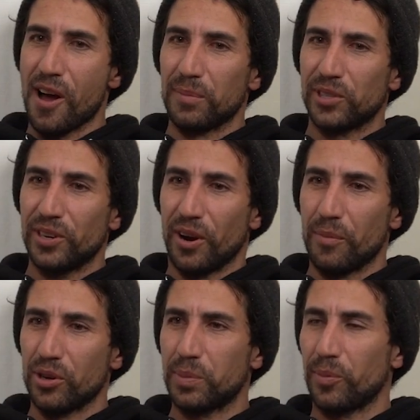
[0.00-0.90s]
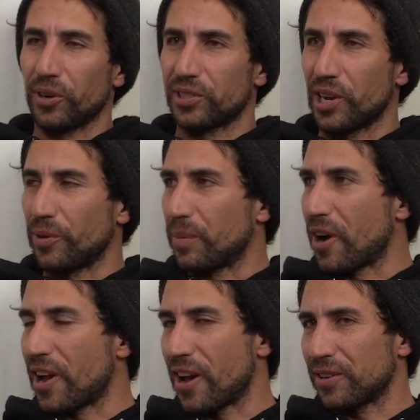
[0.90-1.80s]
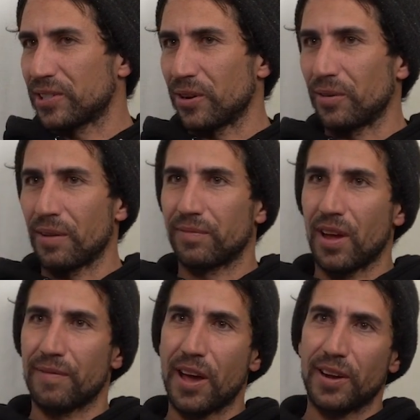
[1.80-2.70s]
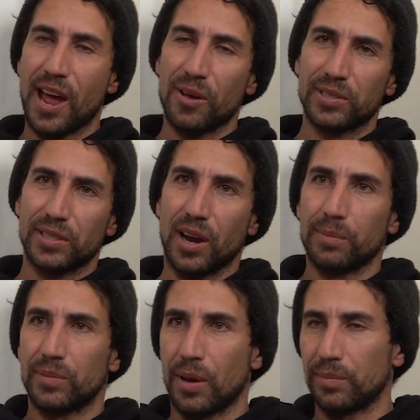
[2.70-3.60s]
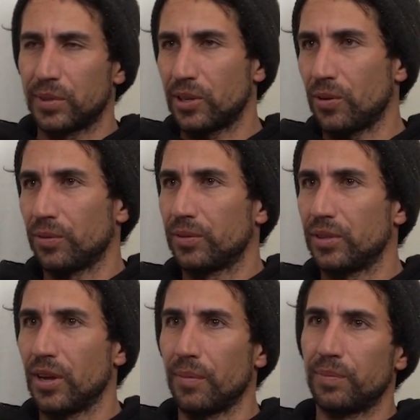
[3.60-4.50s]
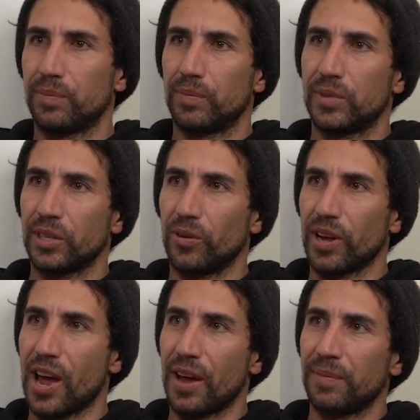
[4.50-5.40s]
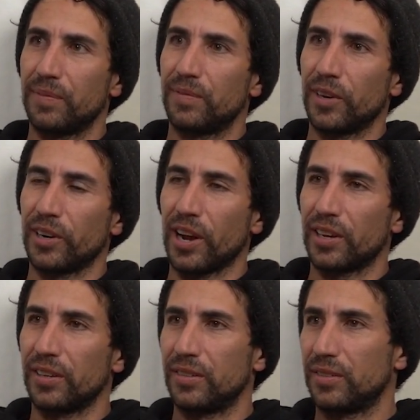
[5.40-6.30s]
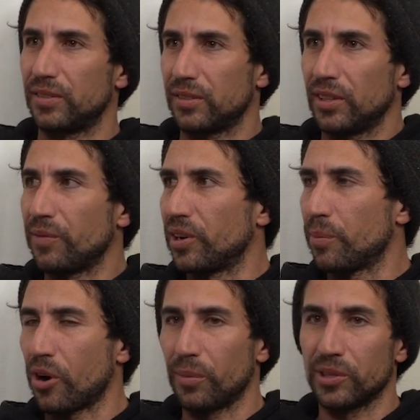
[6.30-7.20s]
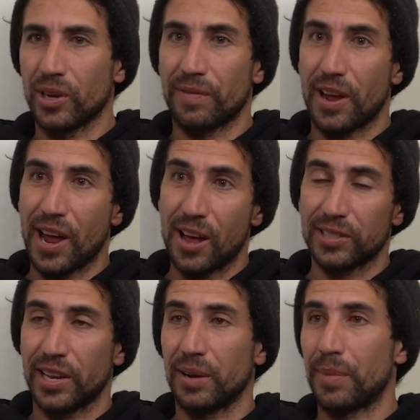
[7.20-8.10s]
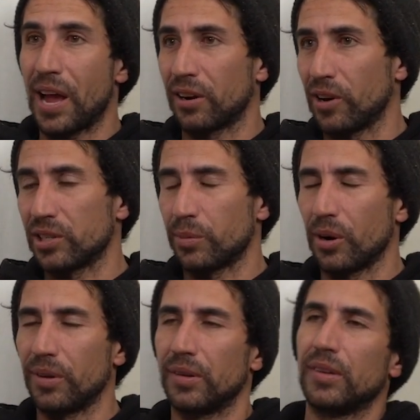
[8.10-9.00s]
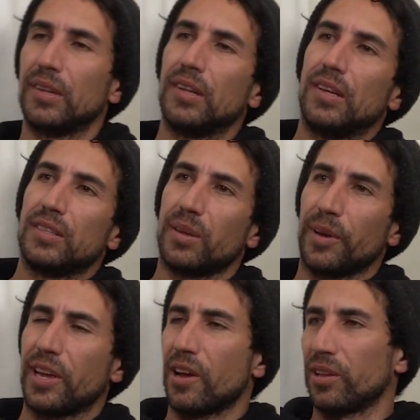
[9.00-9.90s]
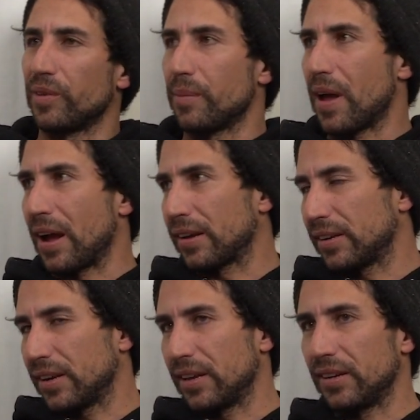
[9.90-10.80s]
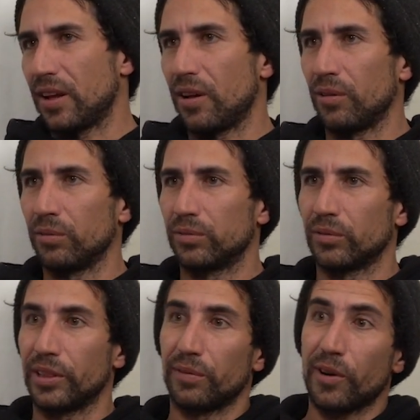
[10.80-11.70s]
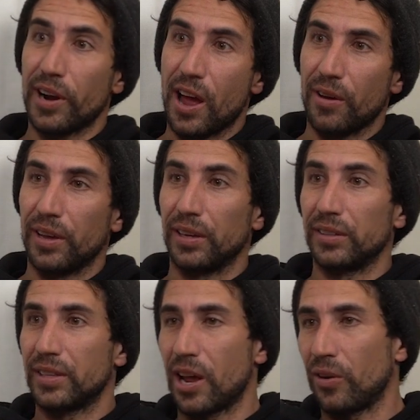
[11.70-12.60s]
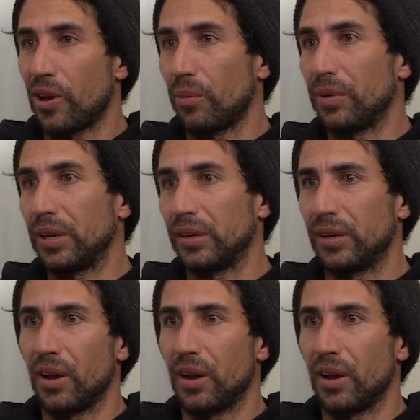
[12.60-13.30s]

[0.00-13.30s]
So, most people are excited when they buy a house. So I found a house, I'm still, single guy, figured I could live in an apartment. So I found a house, a back garage apartment. So I'm like, hey, I'll live in the back and I'll rent the front out, and that'll help me,